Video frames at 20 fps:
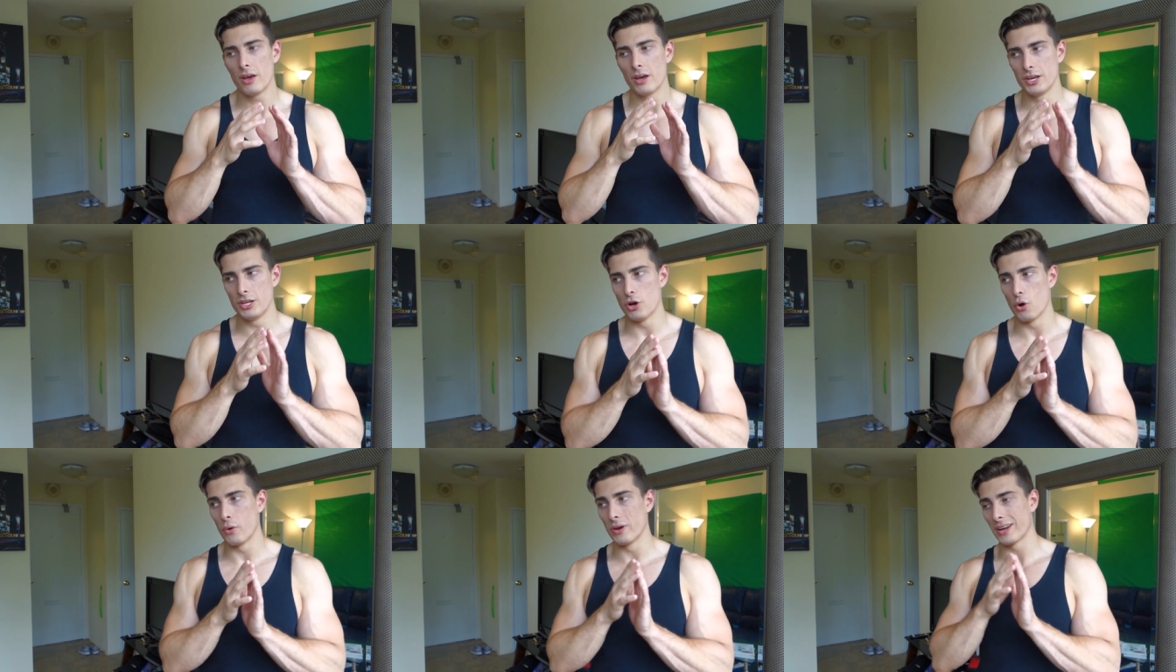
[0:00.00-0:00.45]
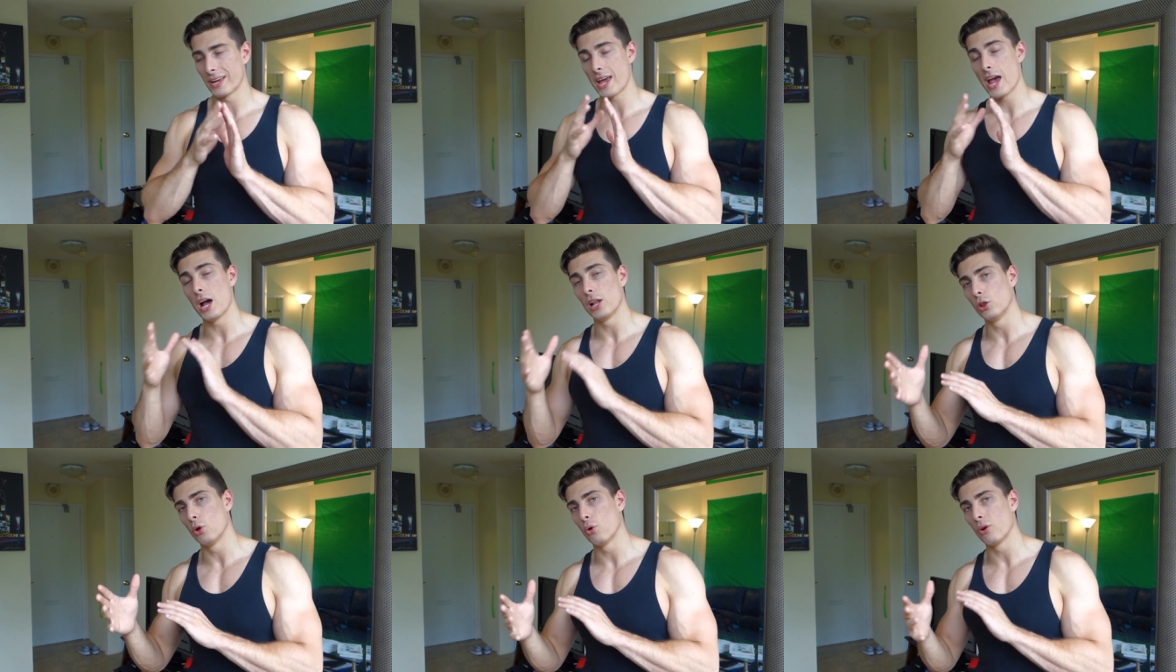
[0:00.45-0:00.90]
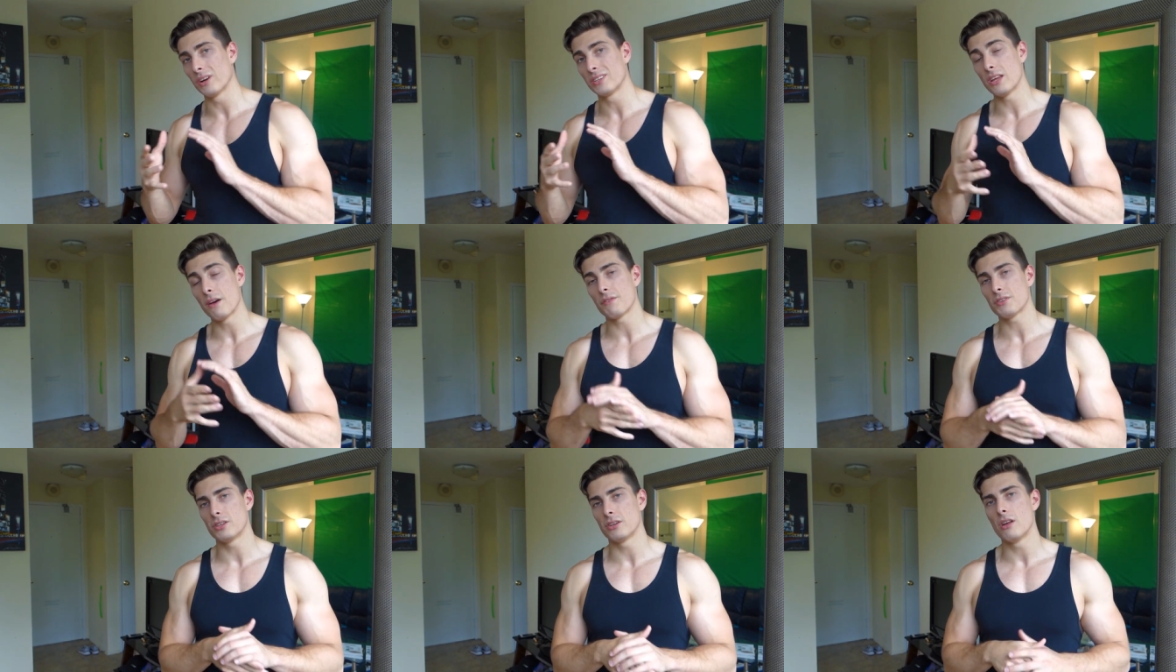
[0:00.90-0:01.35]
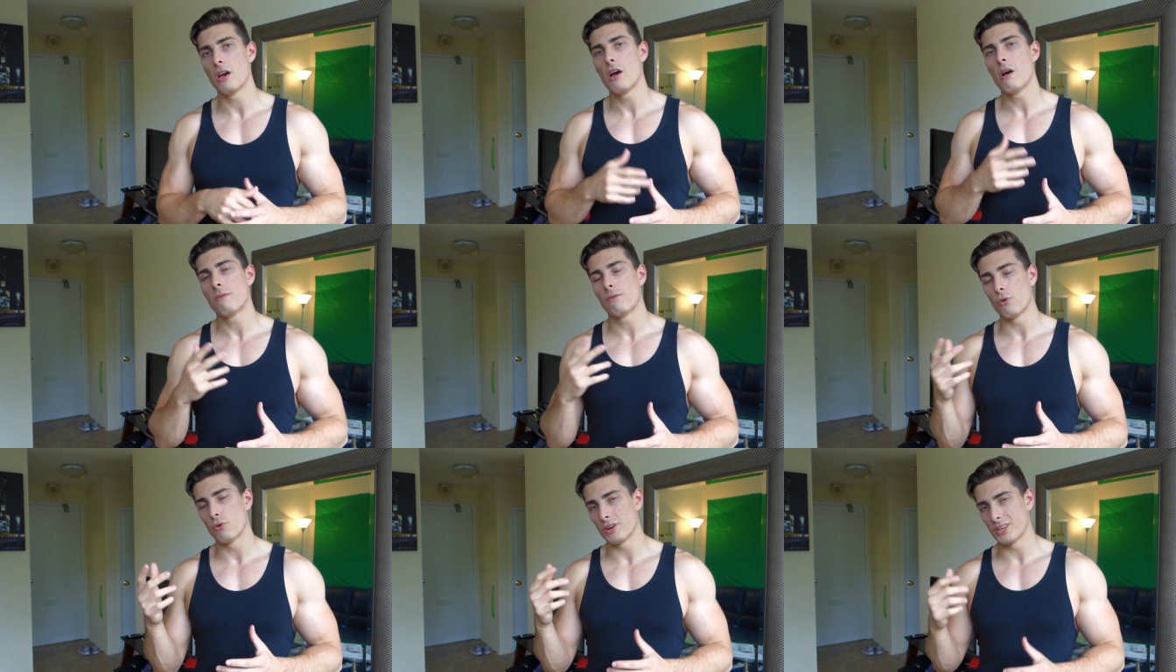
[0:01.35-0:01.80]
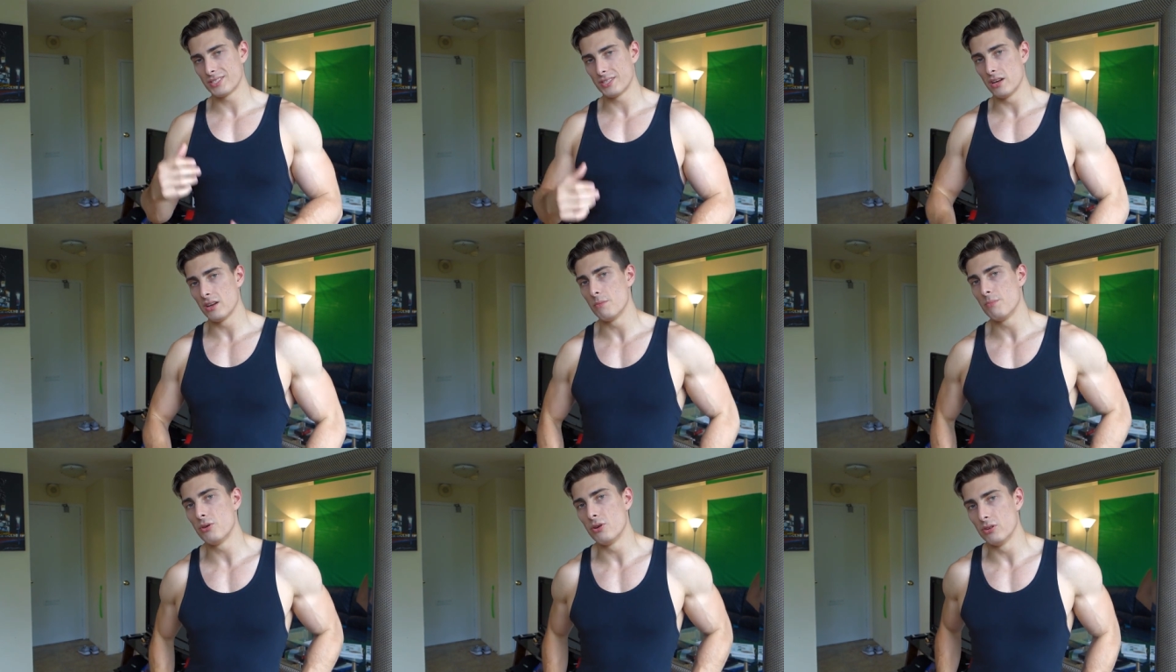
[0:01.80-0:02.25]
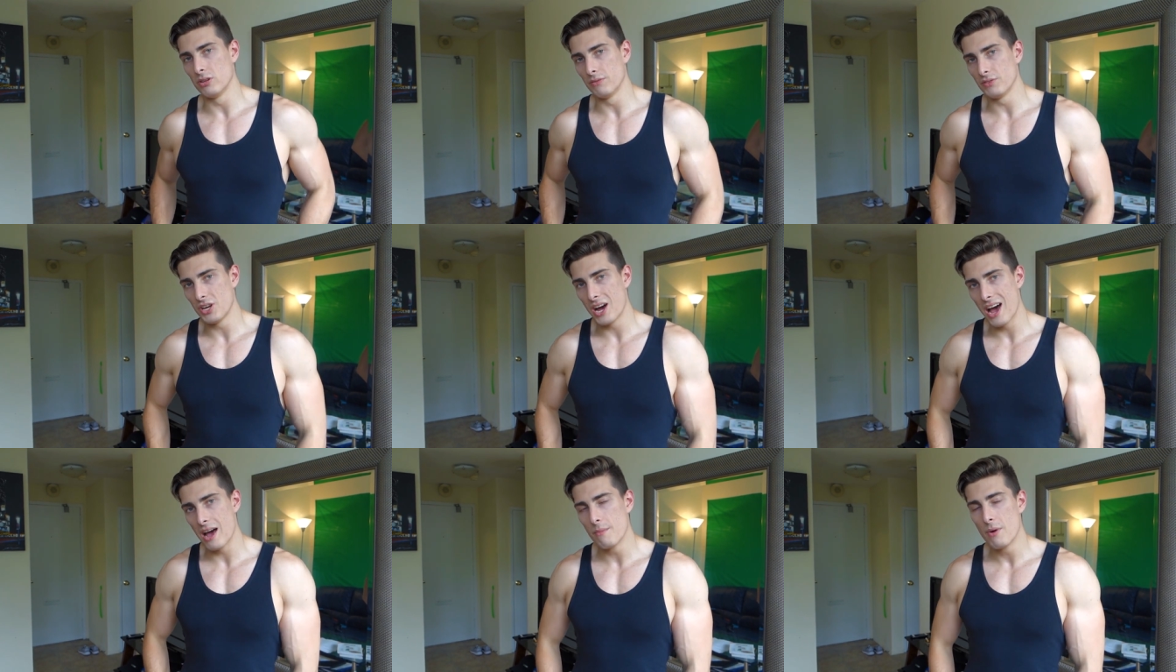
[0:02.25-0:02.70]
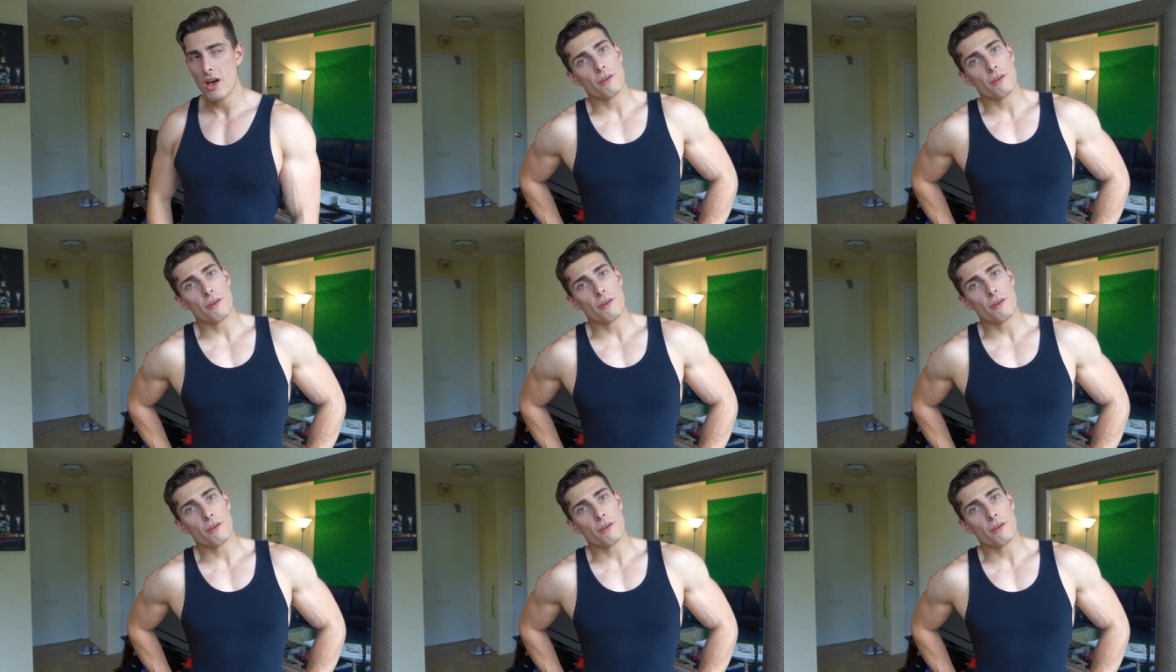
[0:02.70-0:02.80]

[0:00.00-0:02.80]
in a caloric deficit for an extended period of time.